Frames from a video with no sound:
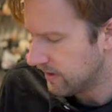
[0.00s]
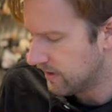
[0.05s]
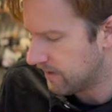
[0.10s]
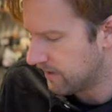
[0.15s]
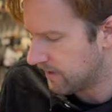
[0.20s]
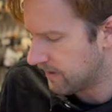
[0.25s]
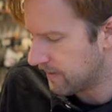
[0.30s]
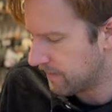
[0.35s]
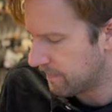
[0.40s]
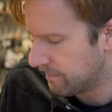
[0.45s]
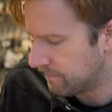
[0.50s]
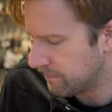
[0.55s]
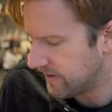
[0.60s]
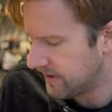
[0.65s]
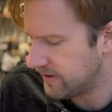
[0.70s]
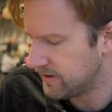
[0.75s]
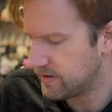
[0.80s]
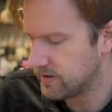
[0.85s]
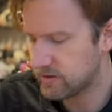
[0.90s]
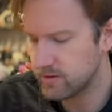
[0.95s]
And
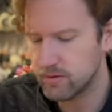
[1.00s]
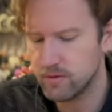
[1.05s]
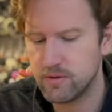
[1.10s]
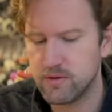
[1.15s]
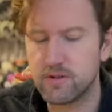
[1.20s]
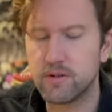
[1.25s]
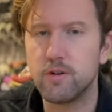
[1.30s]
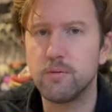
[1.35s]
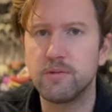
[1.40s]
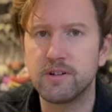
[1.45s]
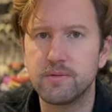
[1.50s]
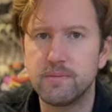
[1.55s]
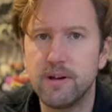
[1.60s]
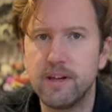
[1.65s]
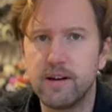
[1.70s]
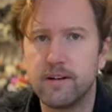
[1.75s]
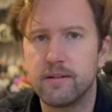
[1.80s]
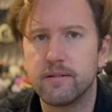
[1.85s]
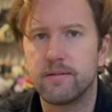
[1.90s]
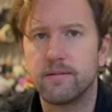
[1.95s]
it just looks so much
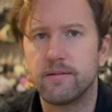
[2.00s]
better.